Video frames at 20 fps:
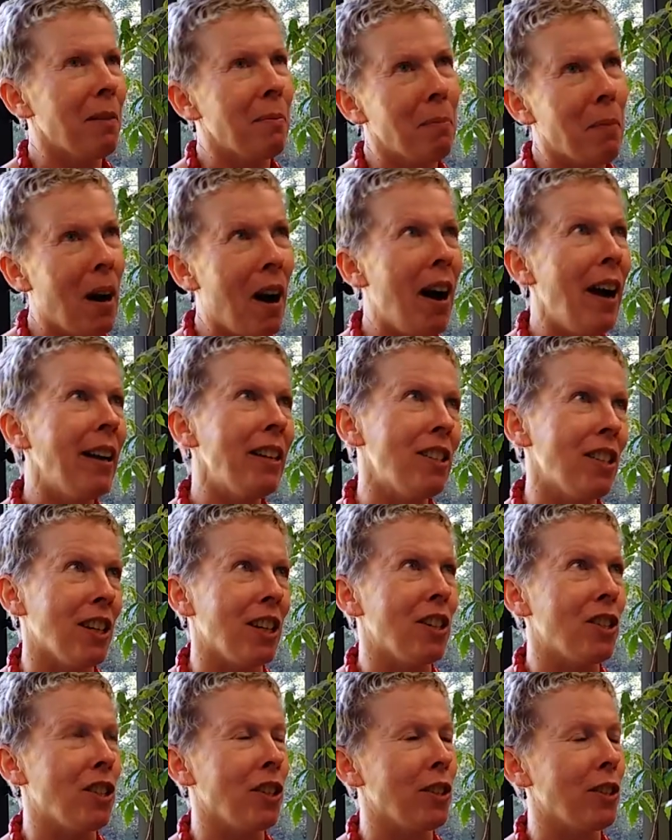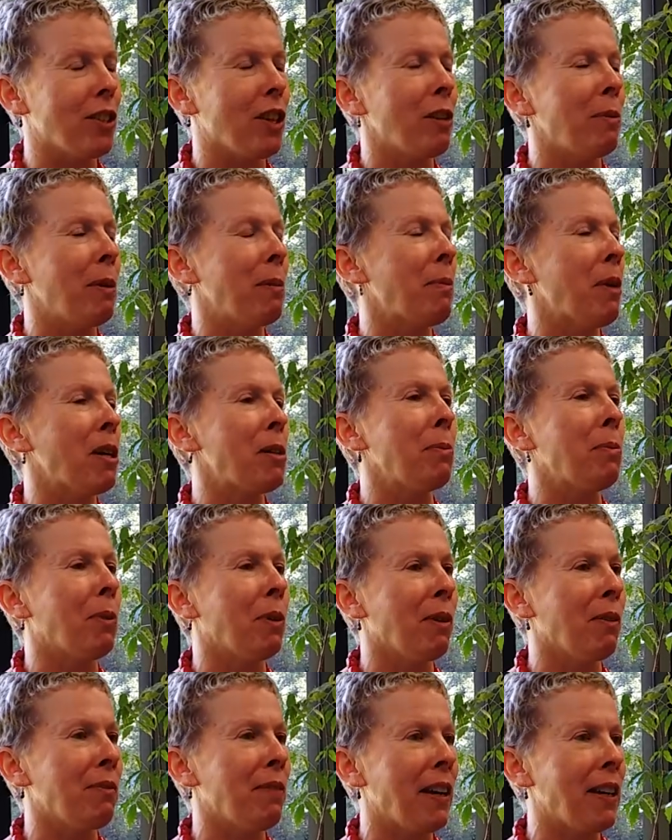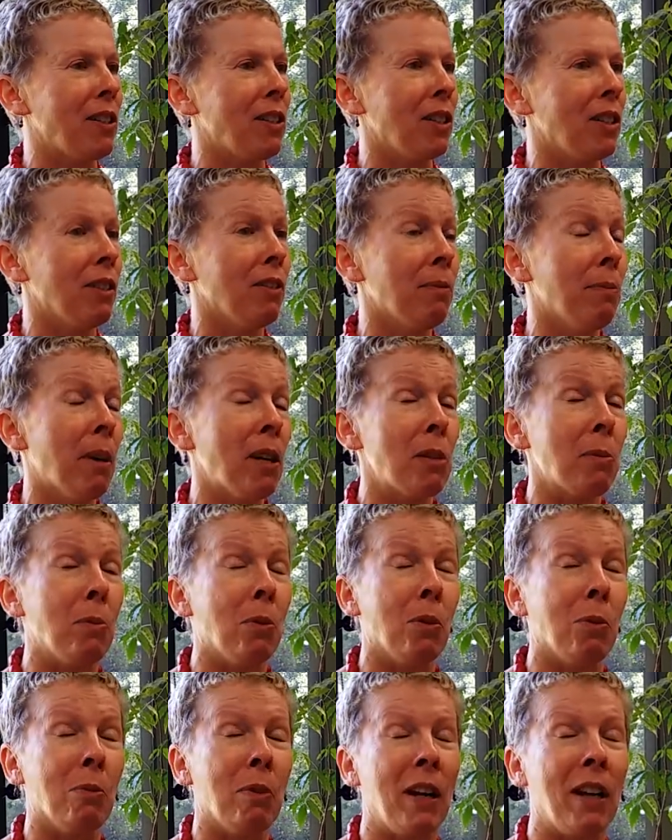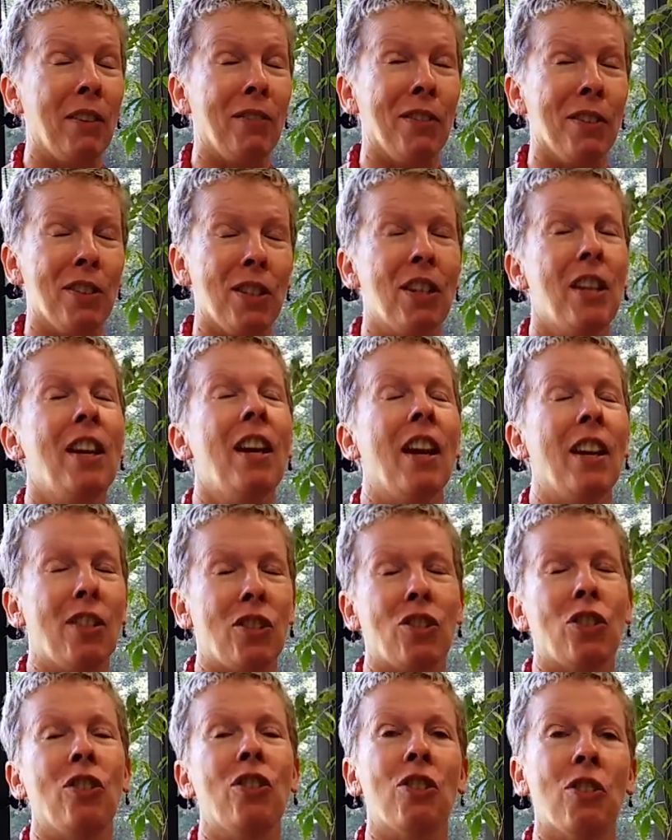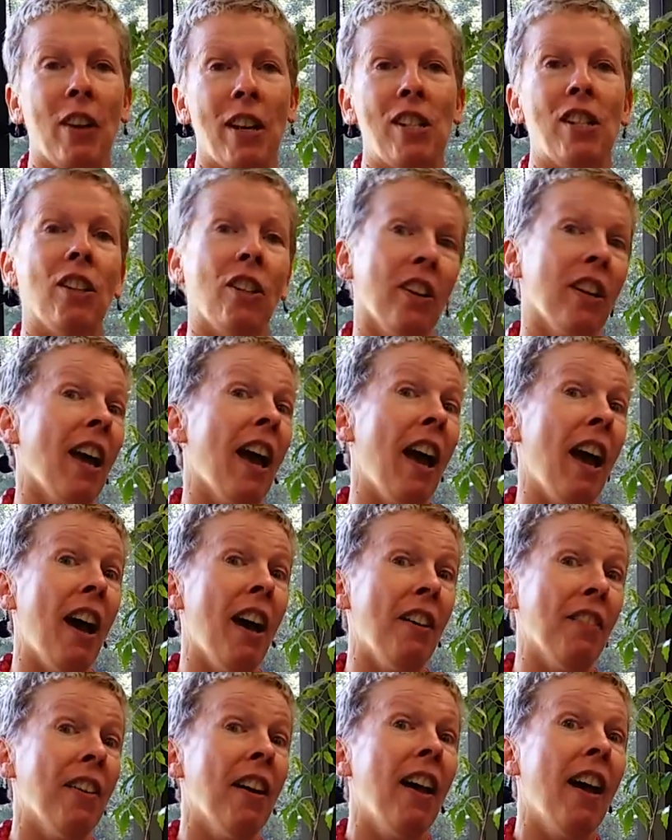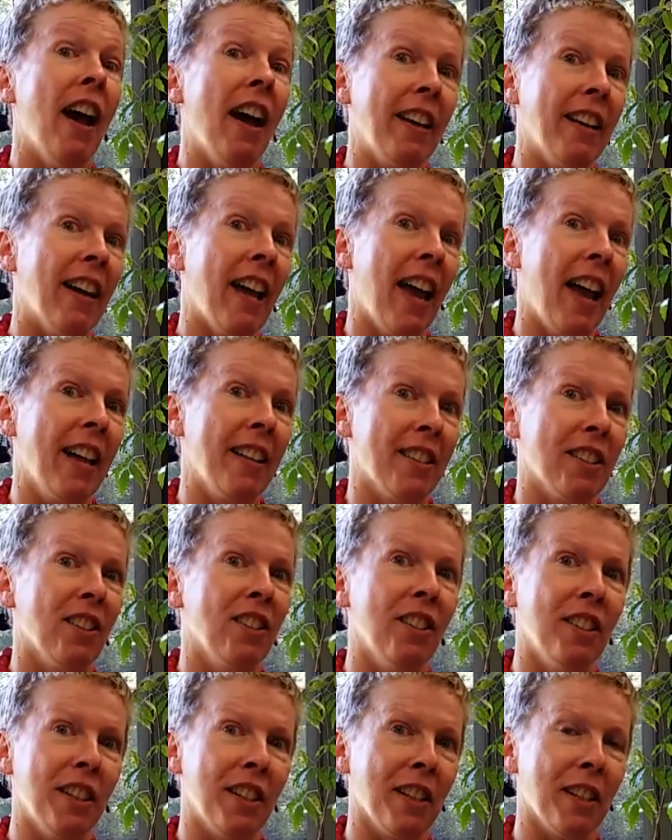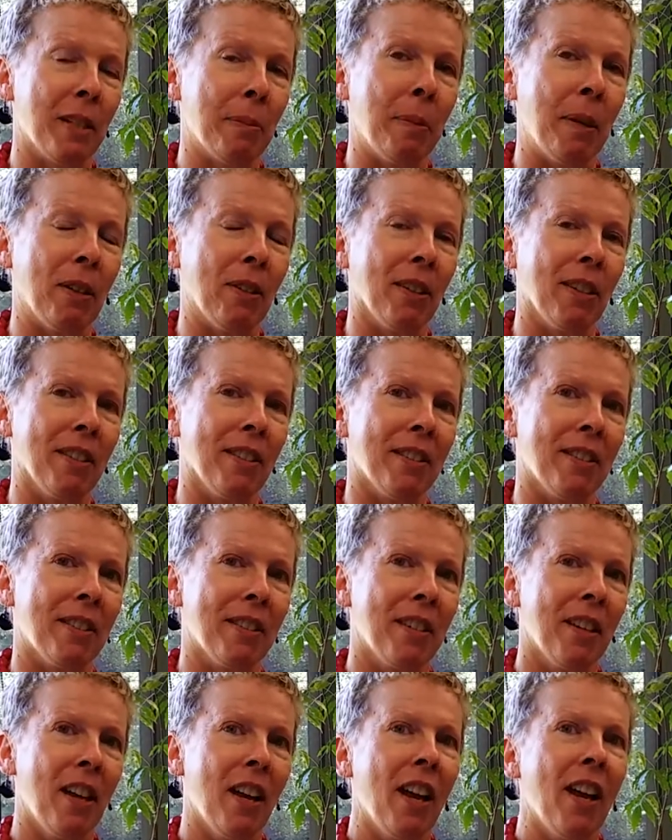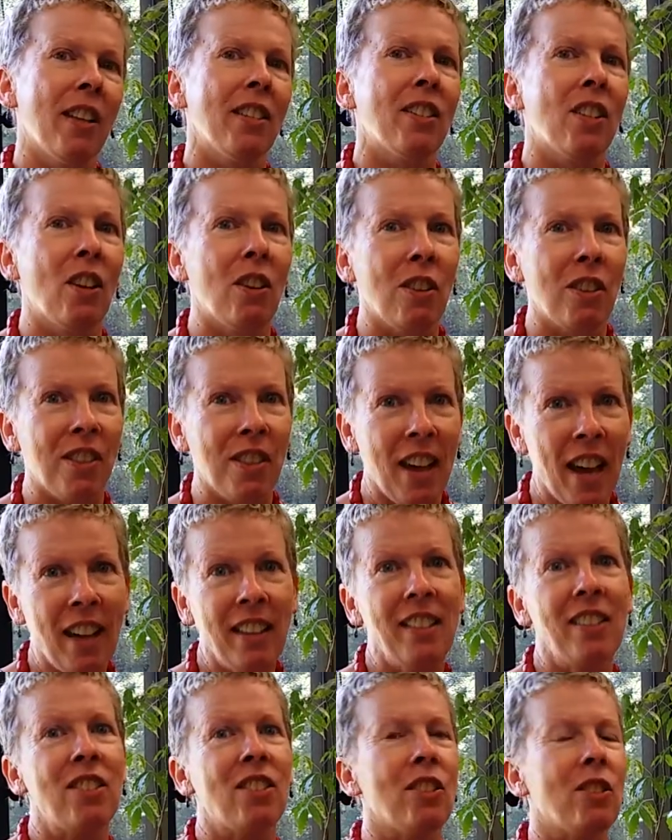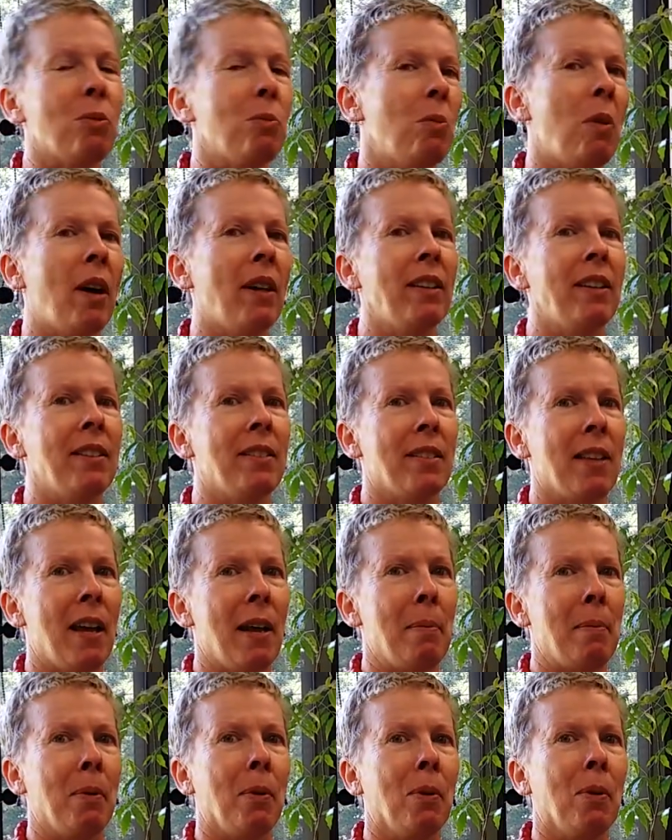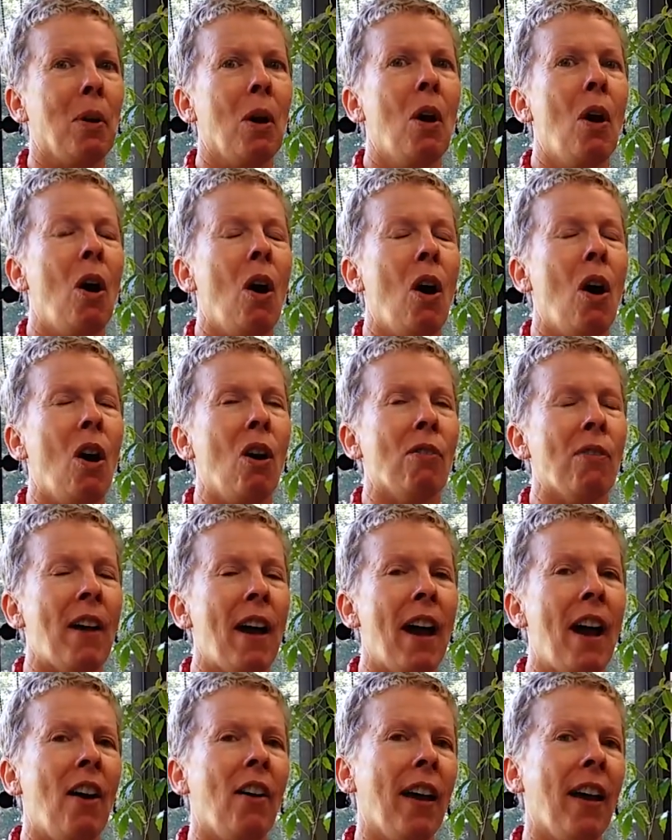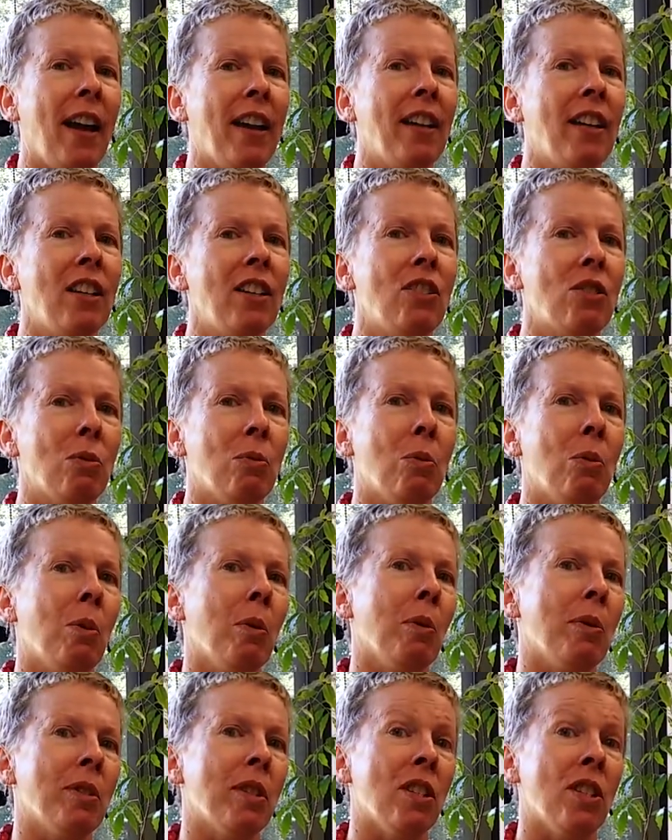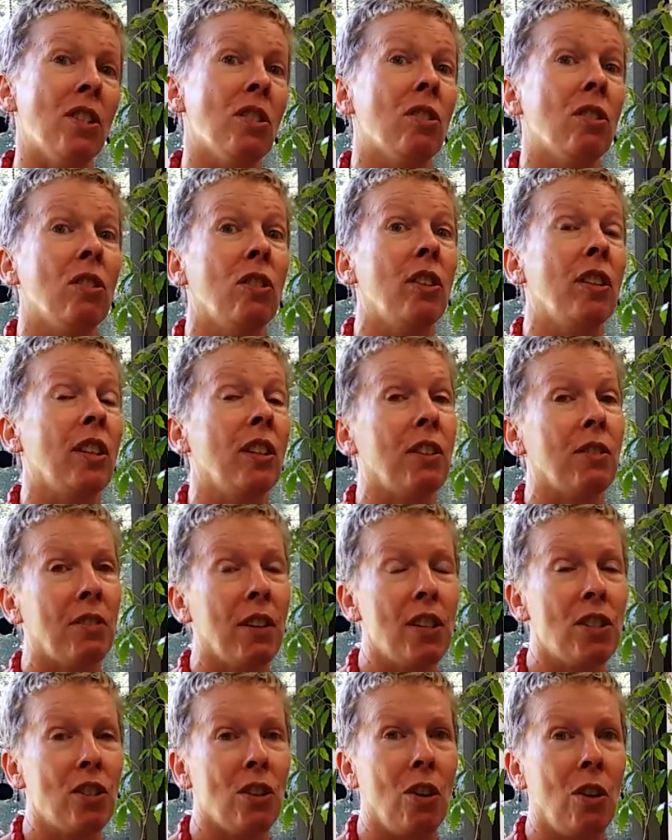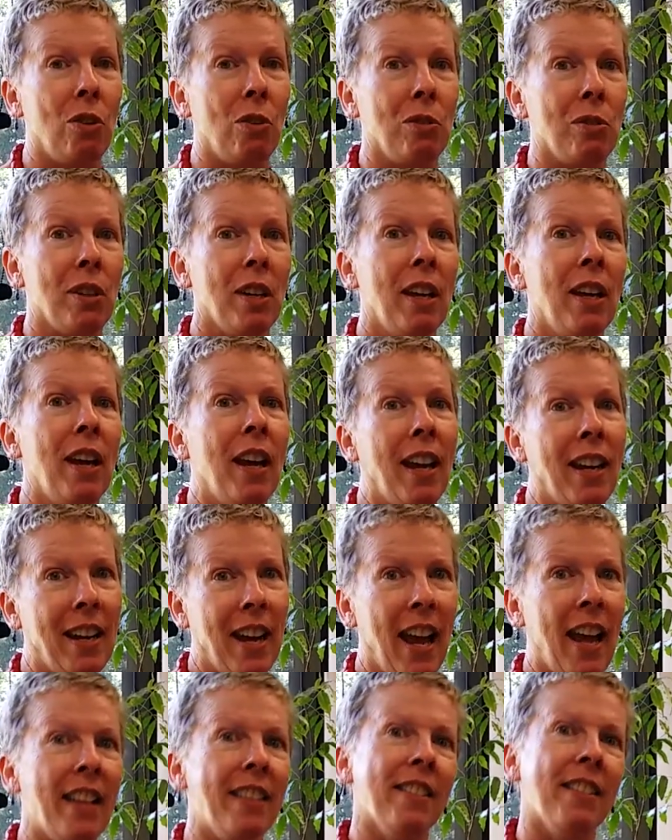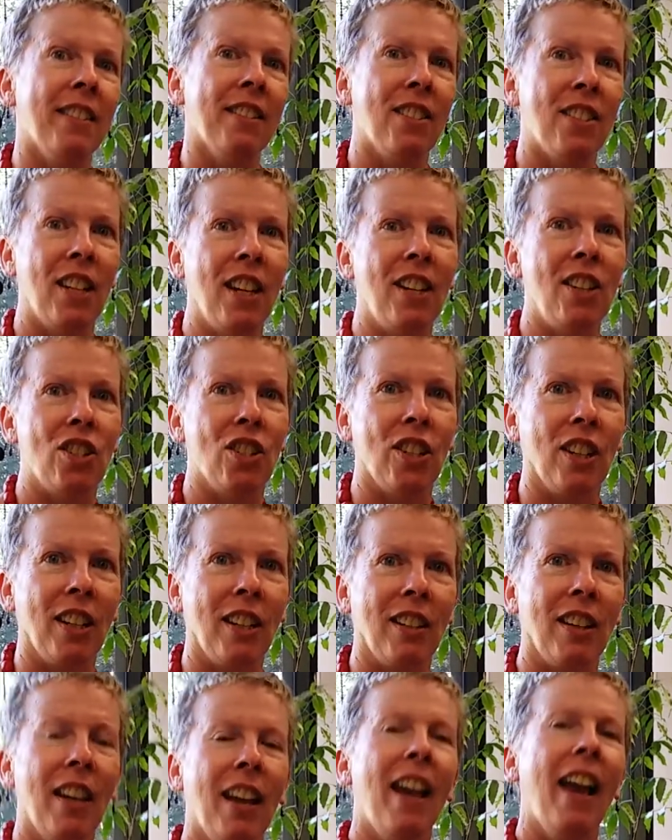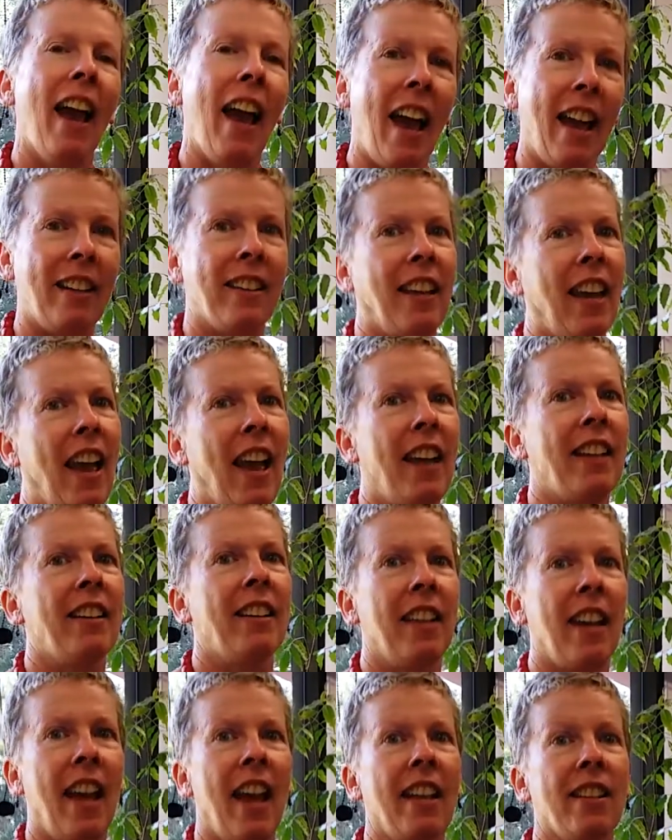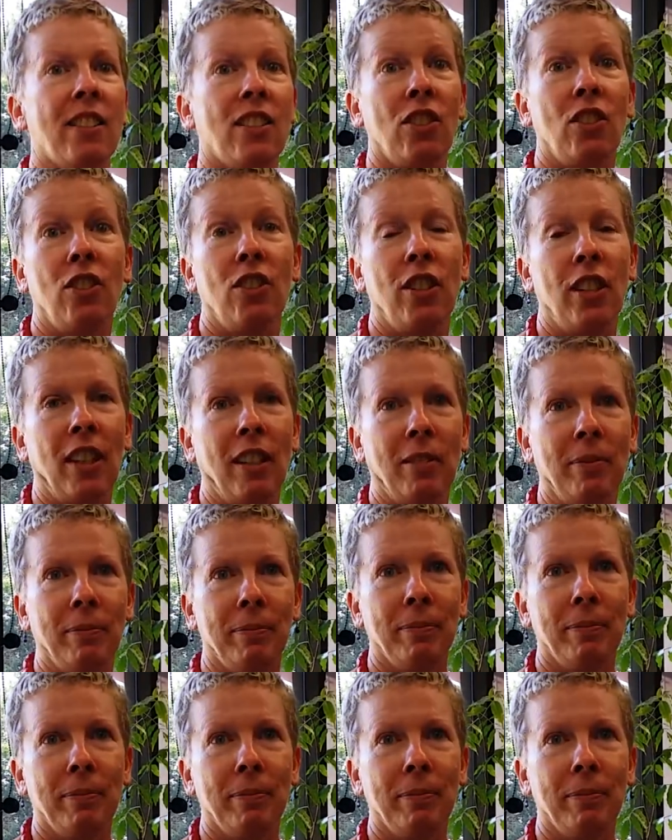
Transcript: my teaching is going to be much more effective, much more relevant, and students are actually going to have an enhanced learning experience. So that is just one example of how heading towards a digital learning threshold enhances teaching and can enhance learning.